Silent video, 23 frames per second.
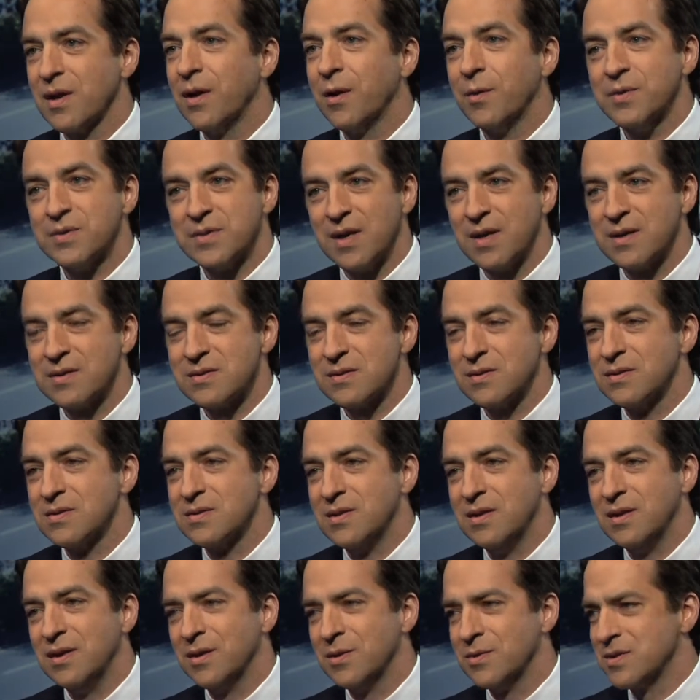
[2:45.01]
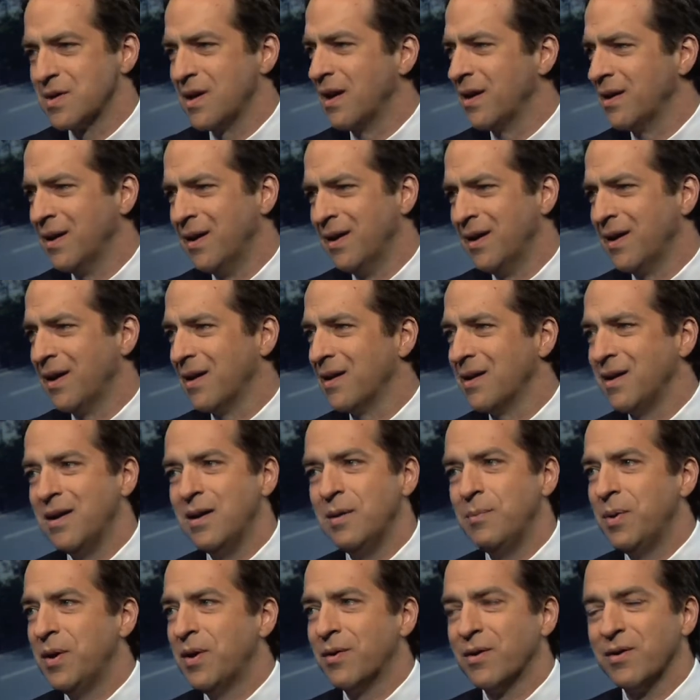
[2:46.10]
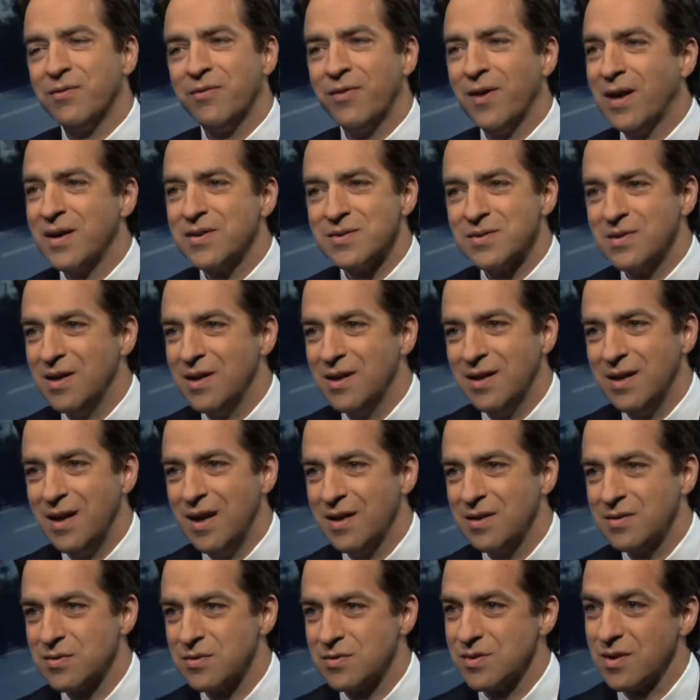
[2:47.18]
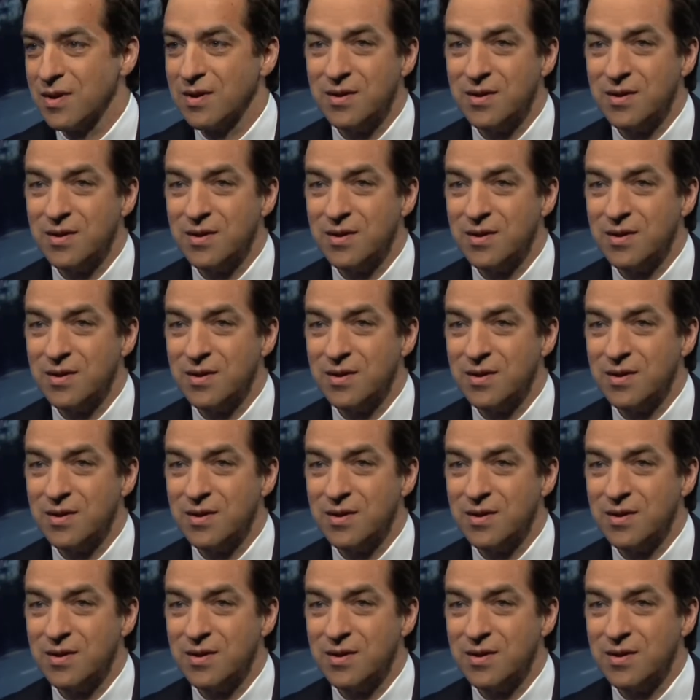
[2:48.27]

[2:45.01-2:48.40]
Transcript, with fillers: I always ask the CEOs that, and I keep hearing fascinating answers.